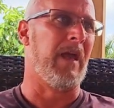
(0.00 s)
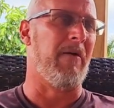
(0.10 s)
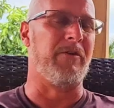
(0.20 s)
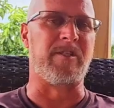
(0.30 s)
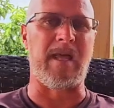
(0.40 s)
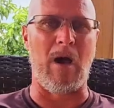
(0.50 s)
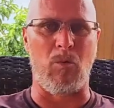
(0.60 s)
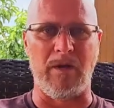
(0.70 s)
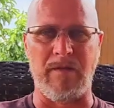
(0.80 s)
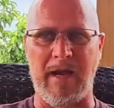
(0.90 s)
if it's that
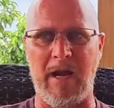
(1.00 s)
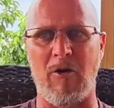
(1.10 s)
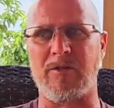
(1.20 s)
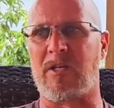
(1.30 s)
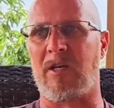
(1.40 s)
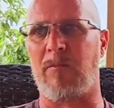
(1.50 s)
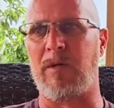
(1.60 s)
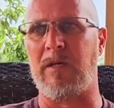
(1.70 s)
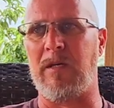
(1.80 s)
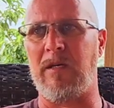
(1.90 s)
way there, it's going to
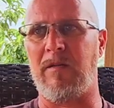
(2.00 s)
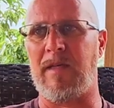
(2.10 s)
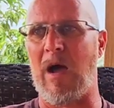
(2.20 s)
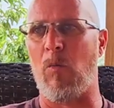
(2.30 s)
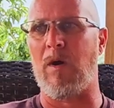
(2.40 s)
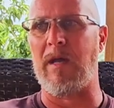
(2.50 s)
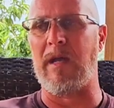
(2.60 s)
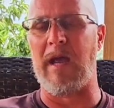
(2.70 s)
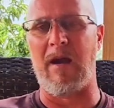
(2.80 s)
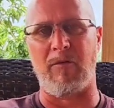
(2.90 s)
be that
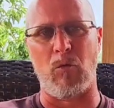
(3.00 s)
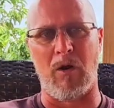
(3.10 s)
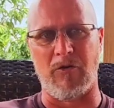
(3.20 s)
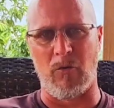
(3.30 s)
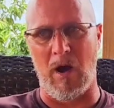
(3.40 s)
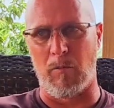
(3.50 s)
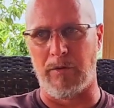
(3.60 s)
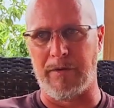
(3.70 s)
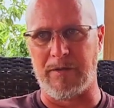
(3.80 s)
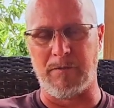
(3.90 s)
way everywhere throughout
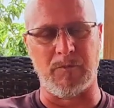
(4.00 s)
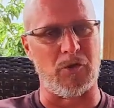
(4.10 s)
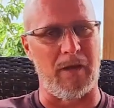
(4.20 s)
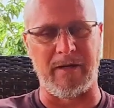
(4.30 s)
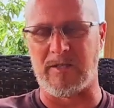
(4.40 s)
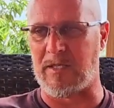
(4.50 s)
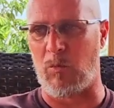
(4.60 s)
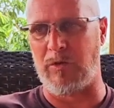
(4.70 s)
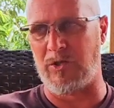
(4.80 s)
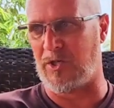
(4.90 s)
Belize. So like I
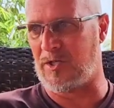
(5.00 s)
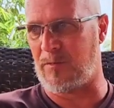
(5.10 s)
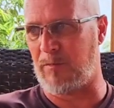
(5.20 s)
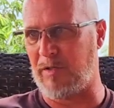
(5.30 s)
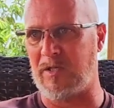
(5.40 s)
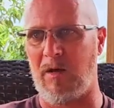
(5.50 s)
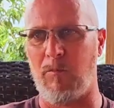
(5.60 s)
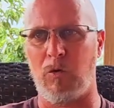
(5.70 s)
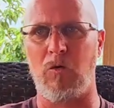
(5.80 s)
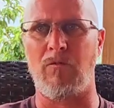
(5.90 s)
said, we just picked
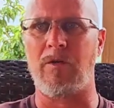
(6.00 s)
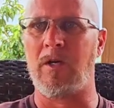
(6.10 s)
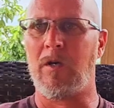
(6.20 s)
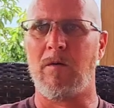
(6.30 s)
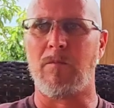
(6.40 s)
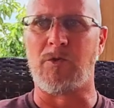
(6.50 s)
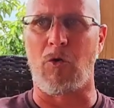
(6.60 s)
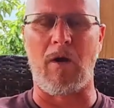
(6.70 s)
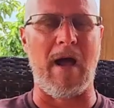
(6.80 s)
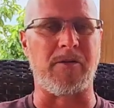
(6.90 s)
up, moved,
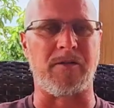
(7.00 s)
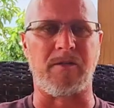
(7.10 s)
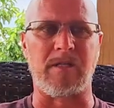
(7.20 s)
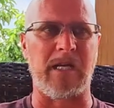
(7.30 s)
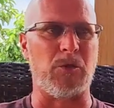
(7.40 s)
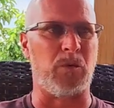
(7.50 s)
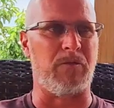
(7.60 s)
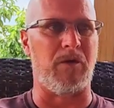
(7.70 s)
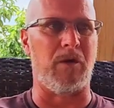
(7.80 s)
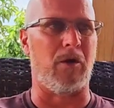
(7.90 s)
sold our house in the States.
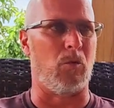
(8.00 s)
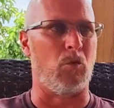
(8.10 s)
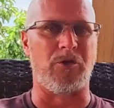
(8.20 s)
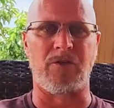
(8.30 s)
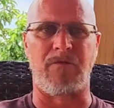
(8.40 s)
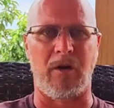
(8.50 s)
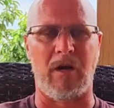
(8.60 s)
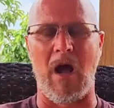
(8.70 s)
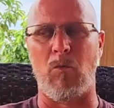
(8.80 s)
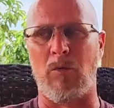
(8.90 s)
We figure we'll just figure
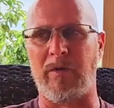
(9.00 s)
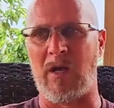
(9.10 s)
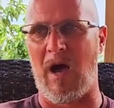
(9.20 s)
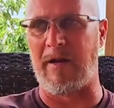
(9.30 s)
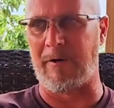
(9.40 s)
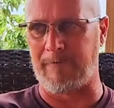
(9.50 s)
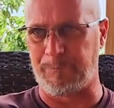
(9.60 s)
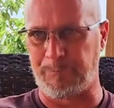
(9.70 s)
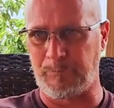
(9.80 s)
it out when we got here.